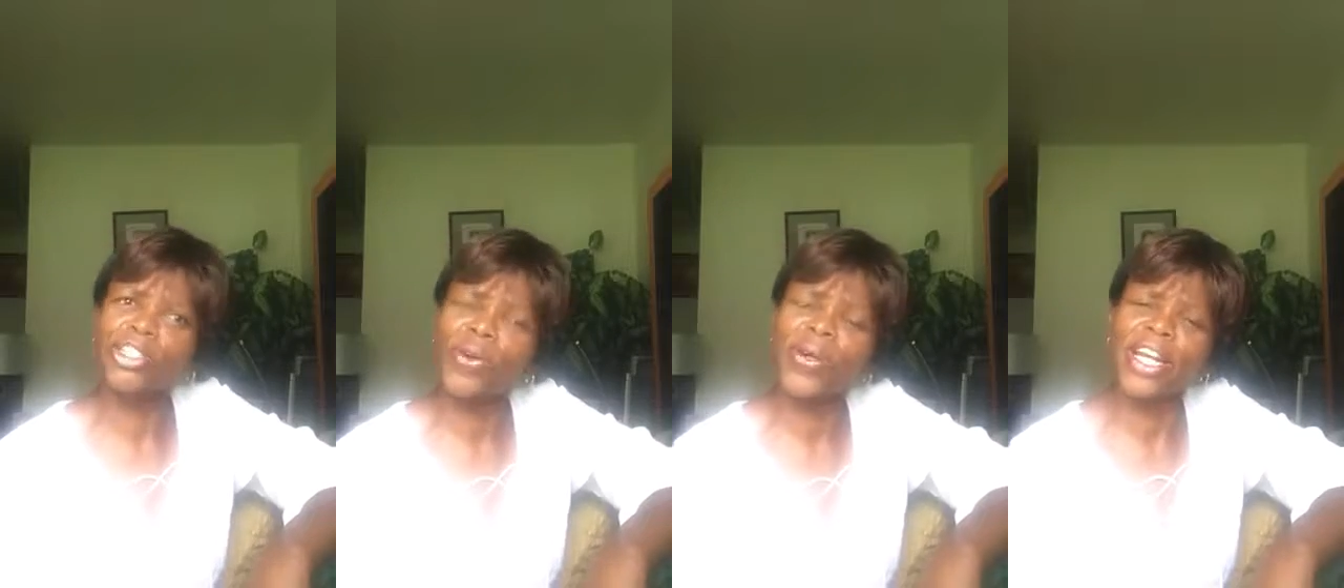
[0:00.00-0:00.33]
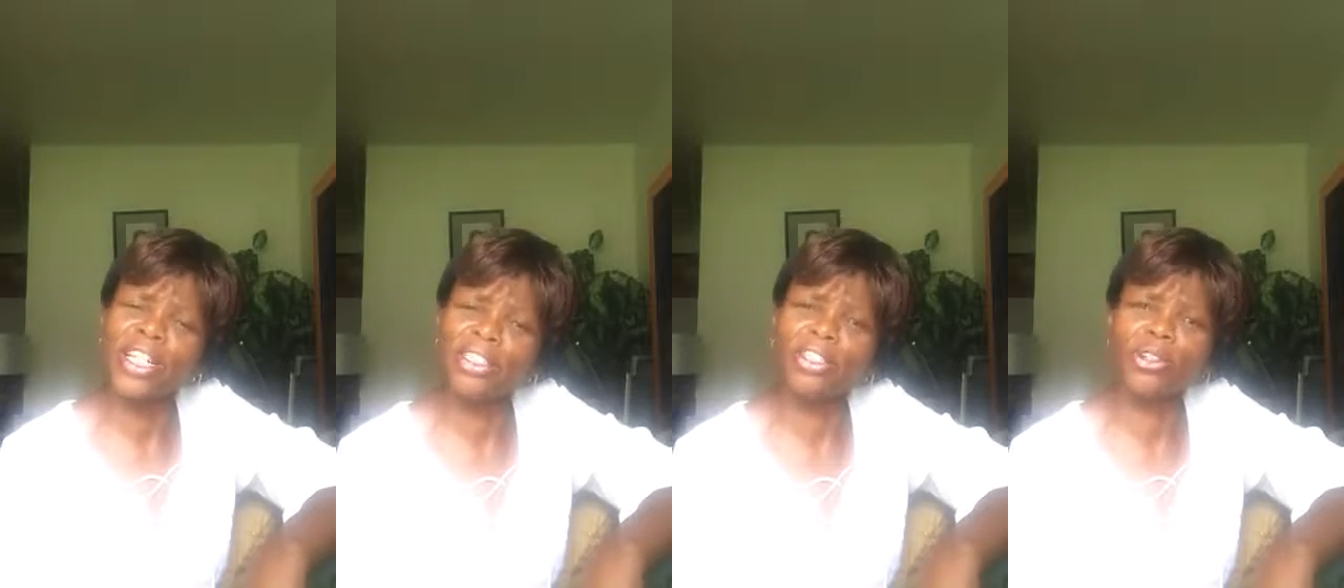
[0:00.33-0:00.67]
so
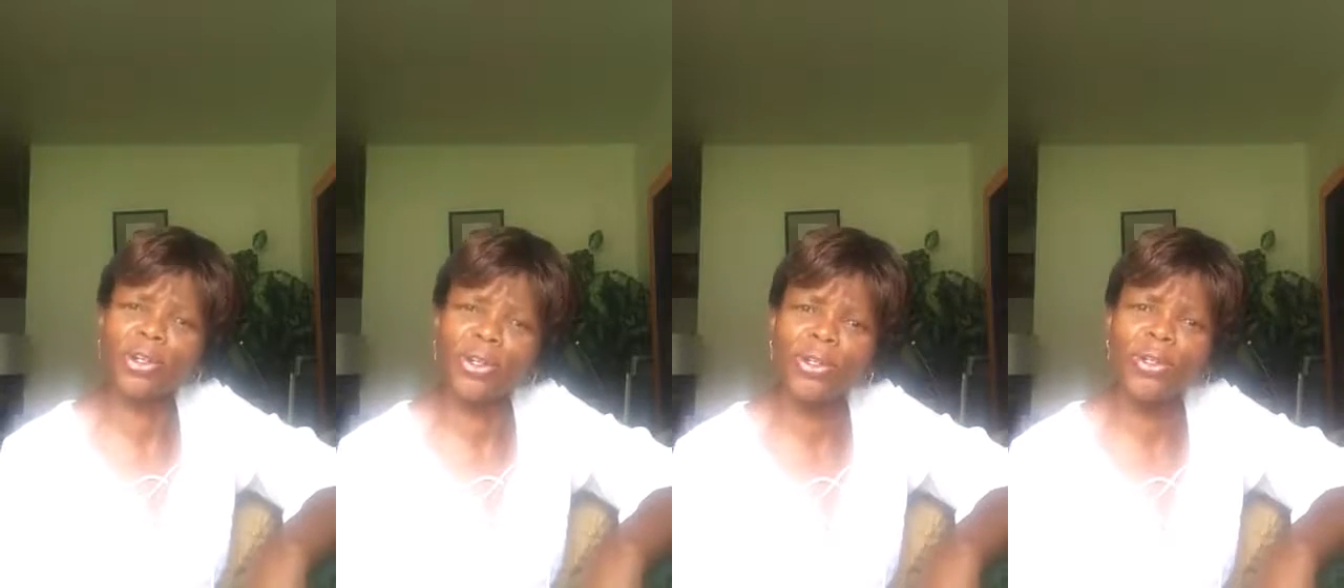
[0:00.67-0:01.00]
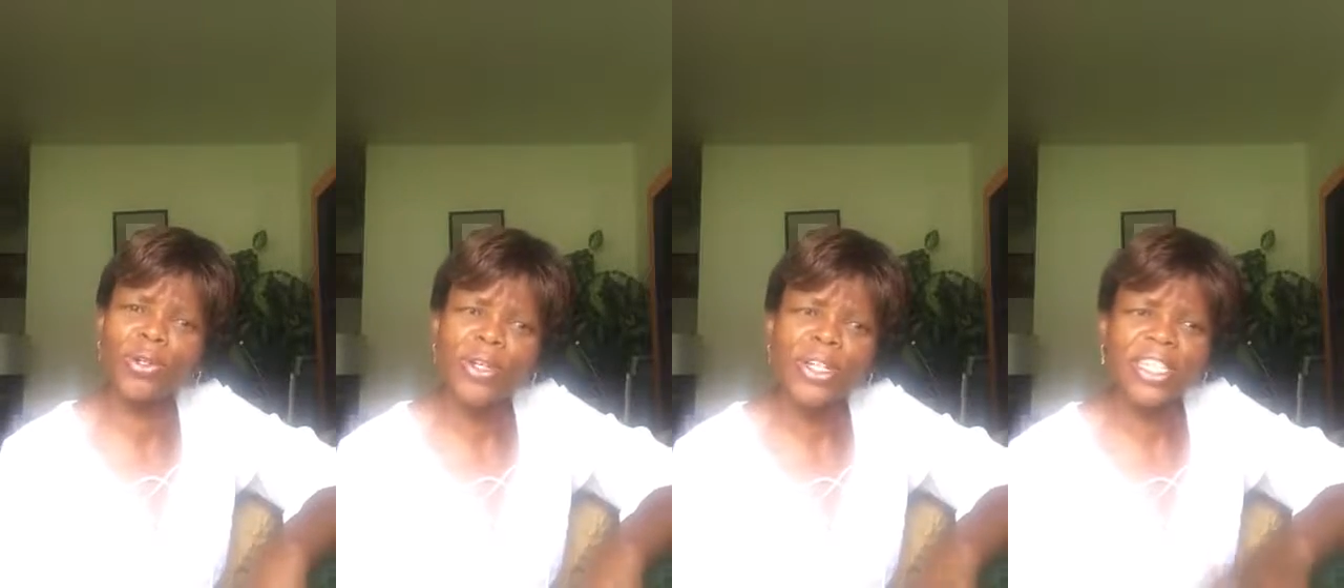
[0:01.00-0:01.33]
and
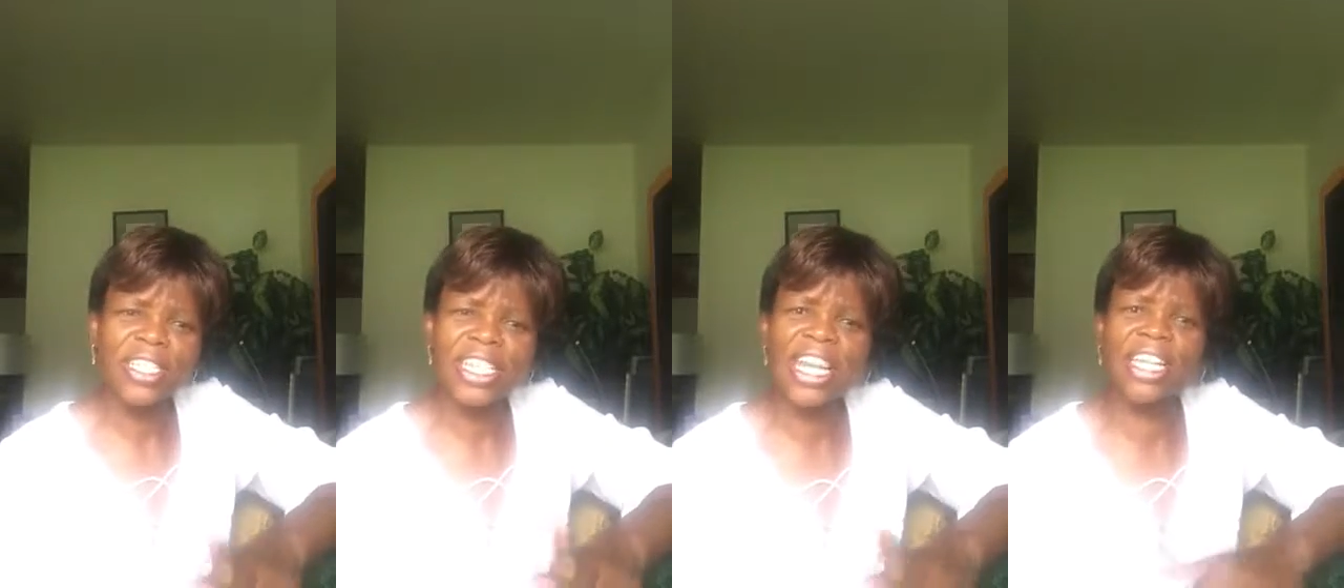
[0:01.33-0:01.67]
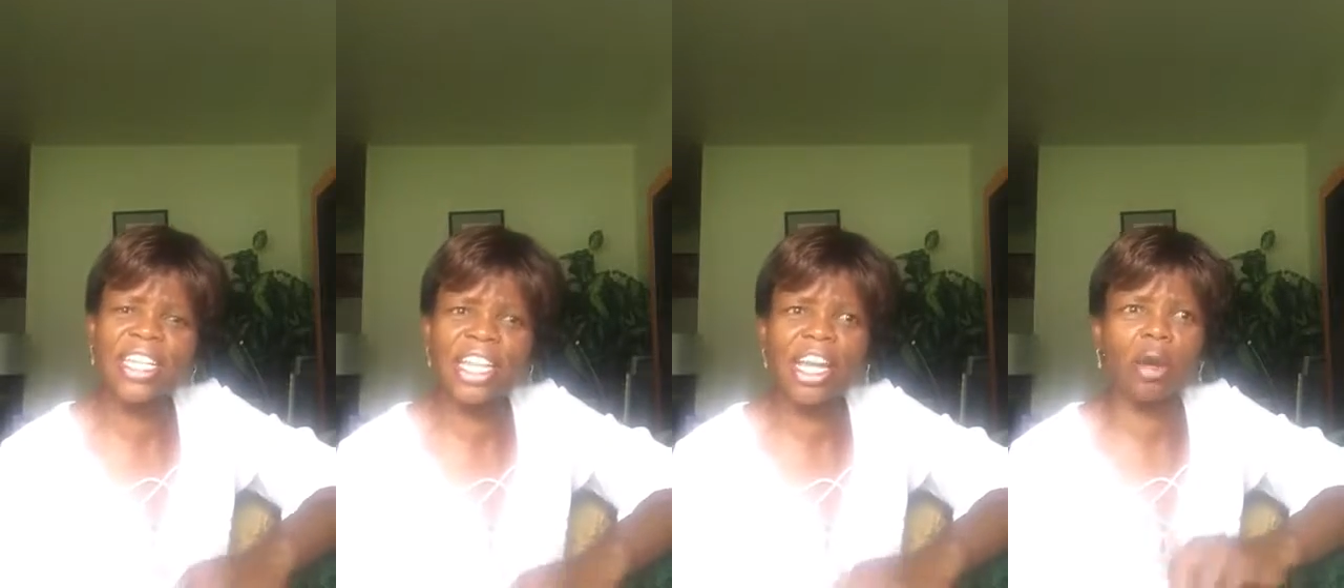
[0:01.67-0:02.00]
so
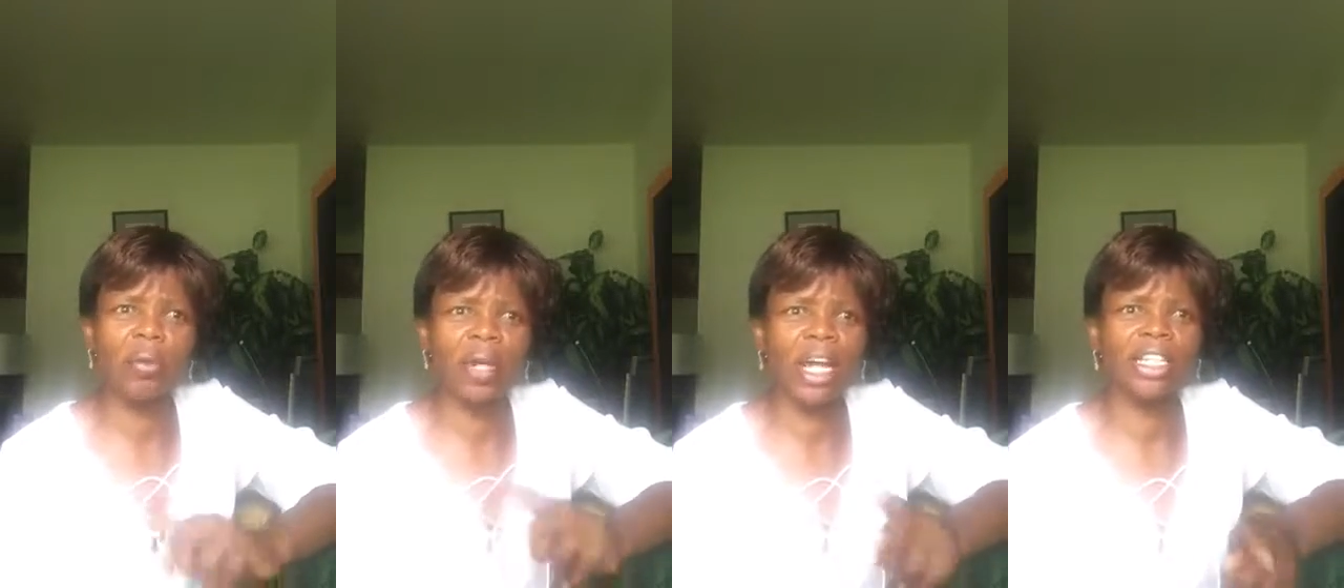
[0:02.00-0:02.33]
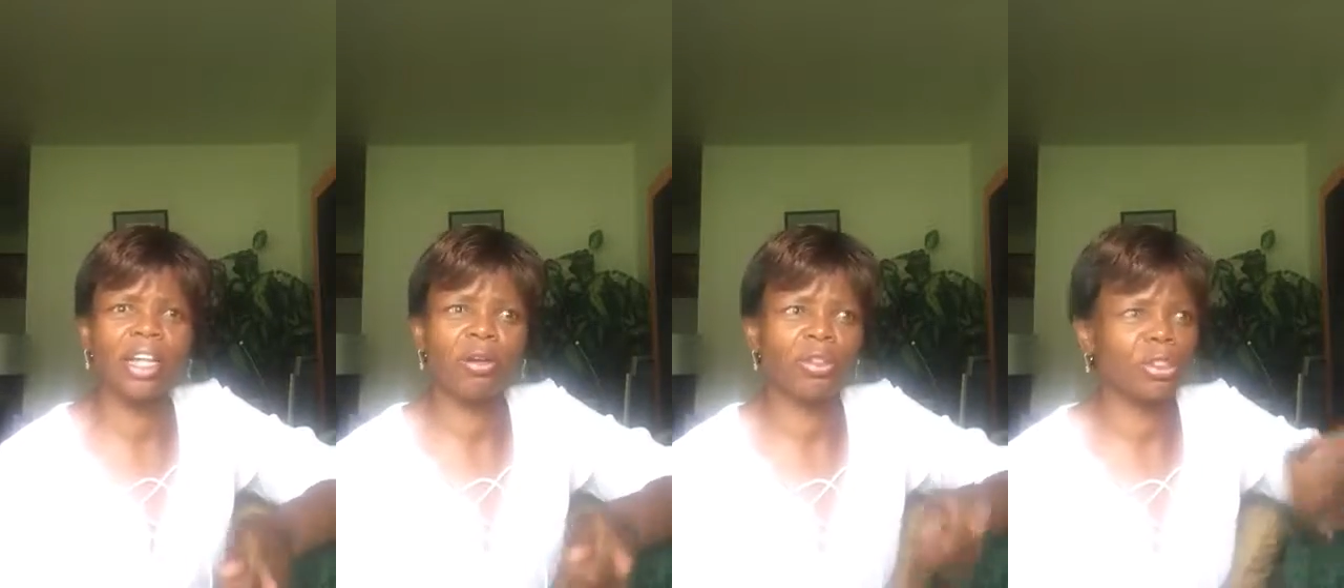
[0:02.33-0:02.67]
said Kia
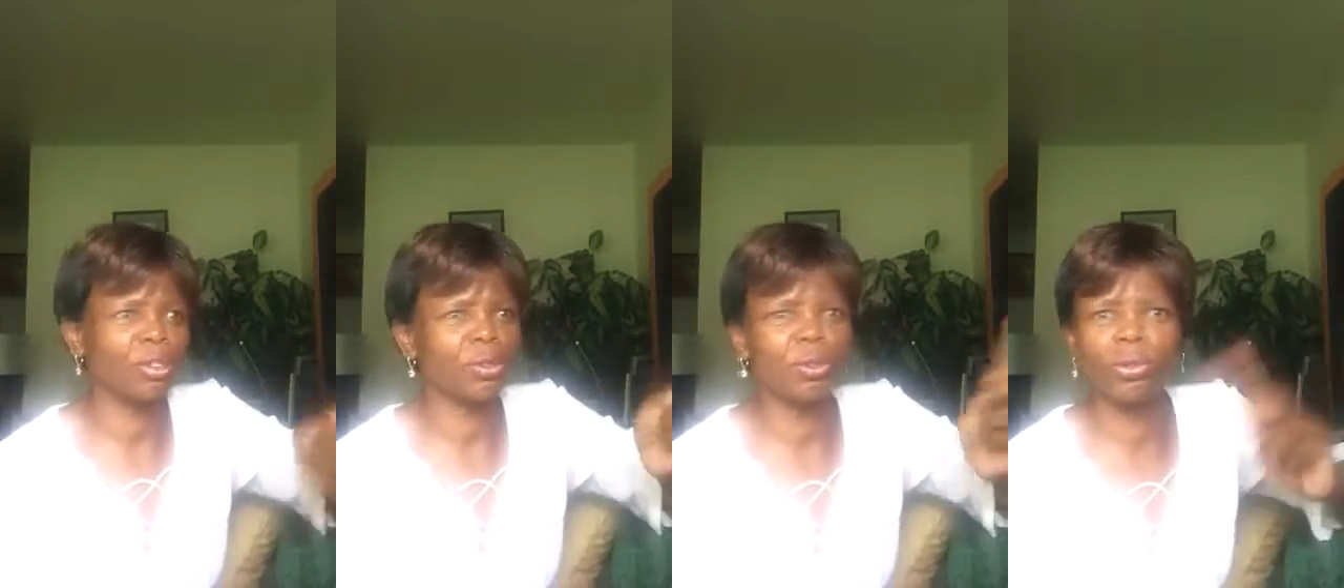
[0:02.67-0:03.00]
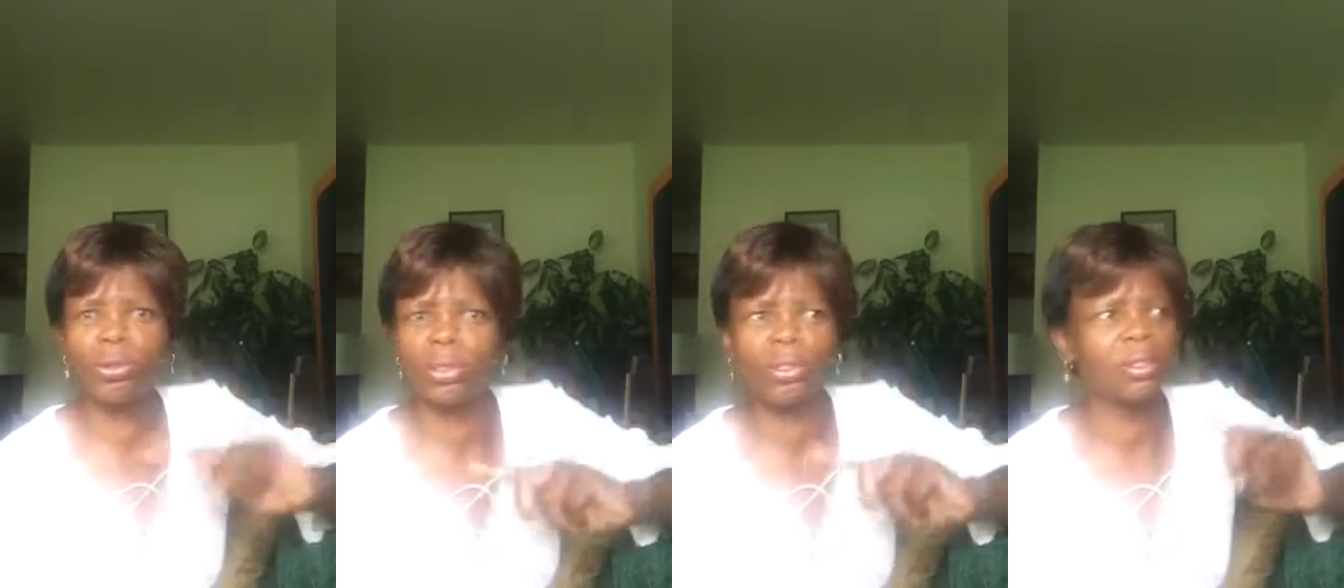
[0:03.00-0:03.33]
Rata
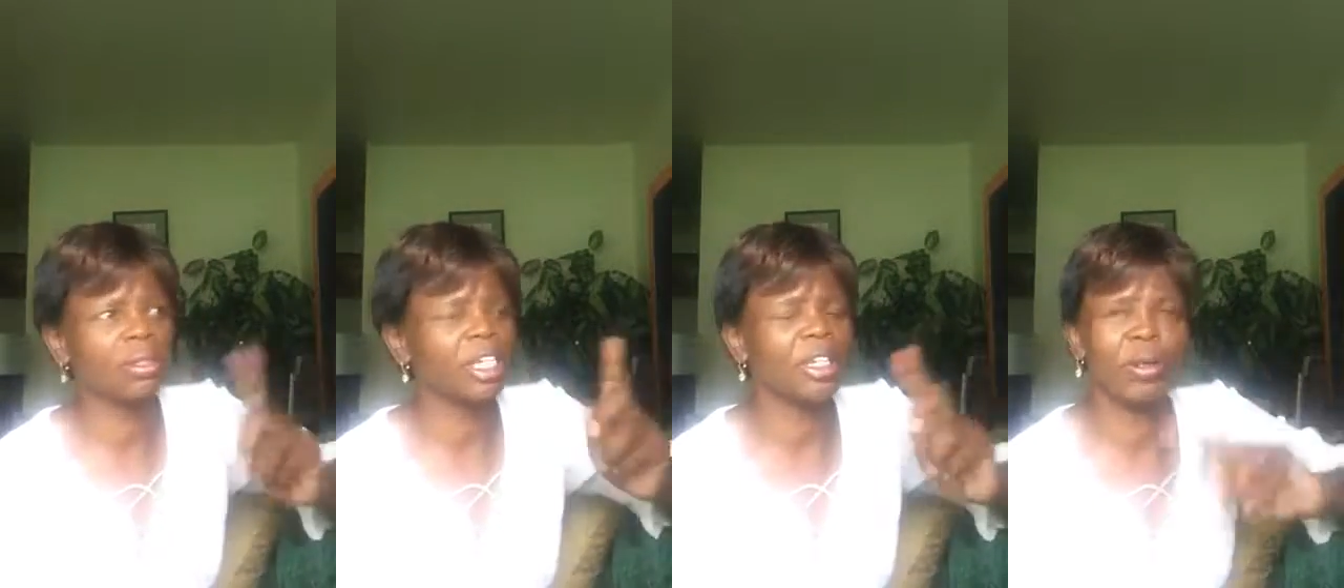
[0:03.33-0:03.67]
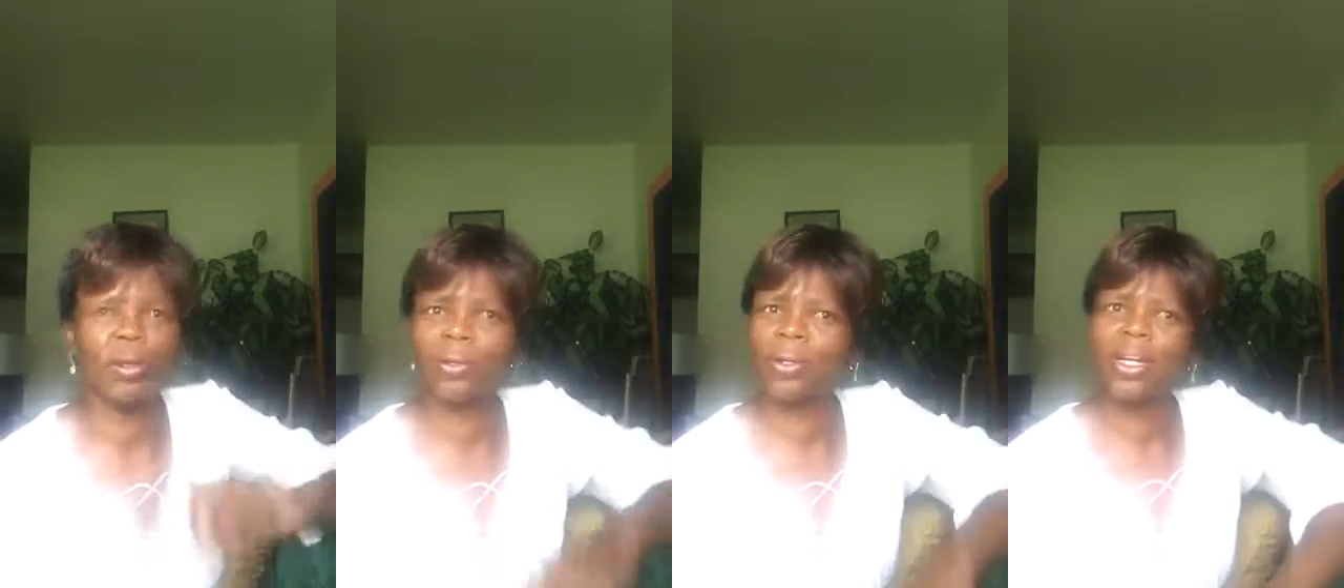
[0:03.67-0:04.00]
to, you
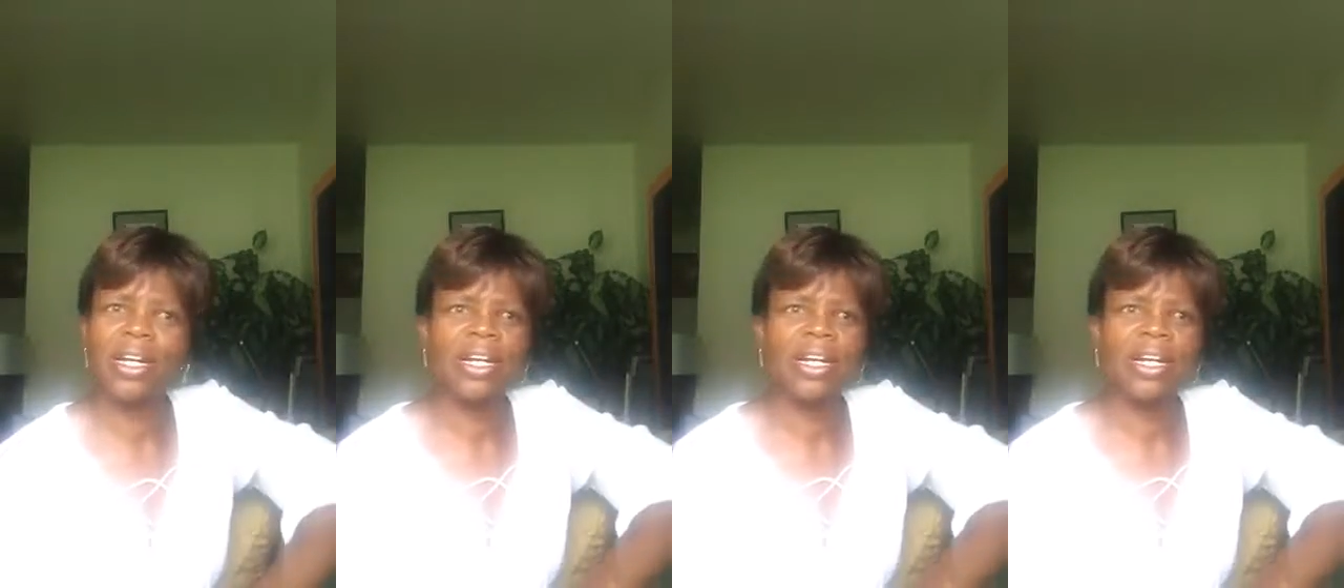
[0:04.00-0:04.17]
know,